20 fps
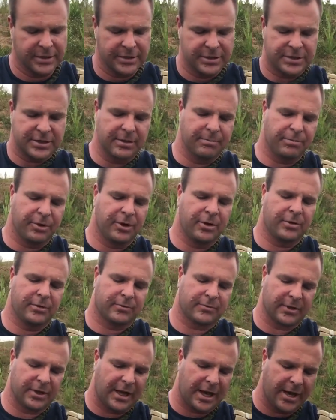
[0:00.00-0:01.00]
simple,
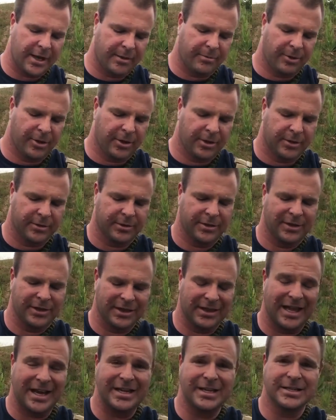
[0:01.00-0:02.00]
reliable,
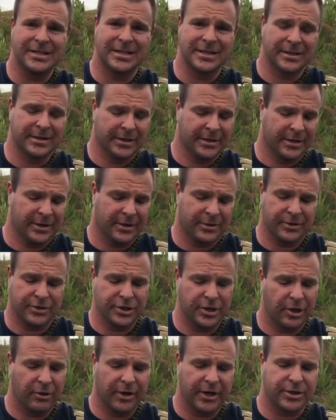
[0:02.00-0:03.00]
light.
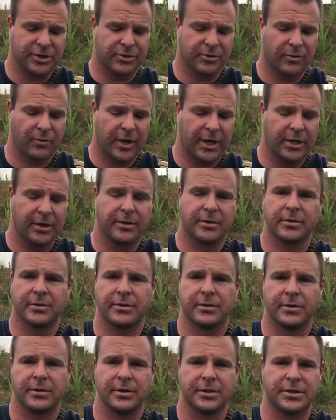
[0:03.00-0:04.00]
There's no extra weight.
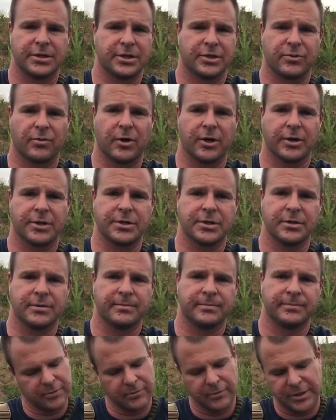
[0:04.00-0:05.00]
It just works.
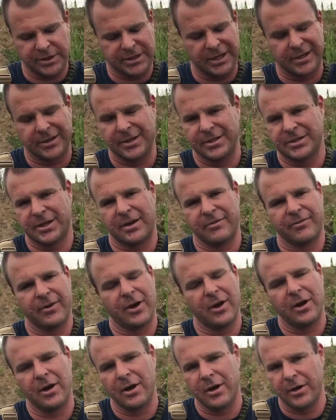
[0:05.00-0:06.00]
We take these off
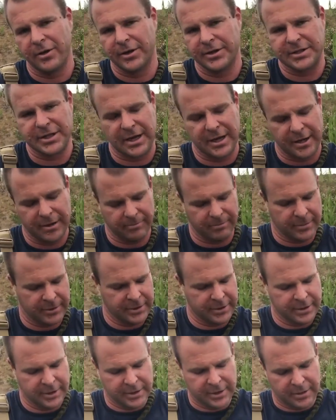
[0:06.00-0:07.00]
all the time.
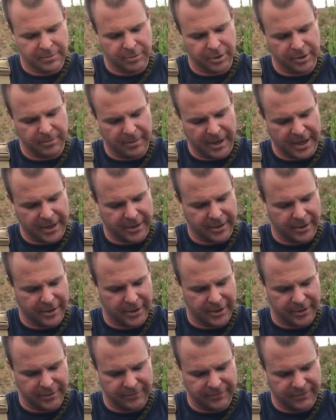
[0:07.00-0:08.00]
Put them back
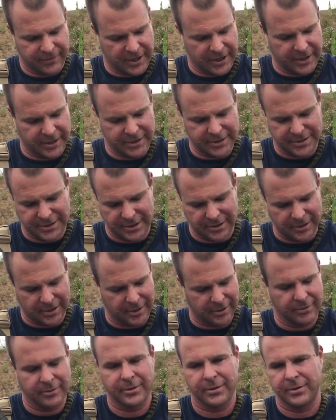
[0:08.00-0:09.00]
on, fine,
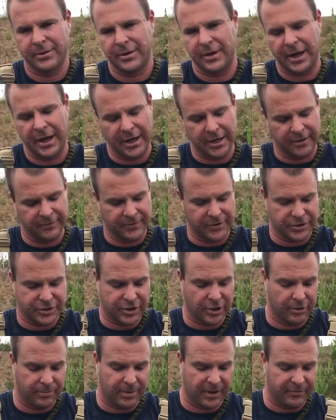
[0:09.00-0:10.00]
zero. And if your
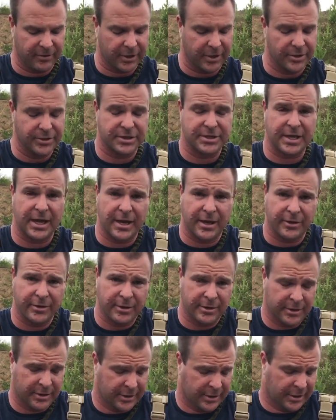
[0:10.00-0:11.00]
scope ever goes down,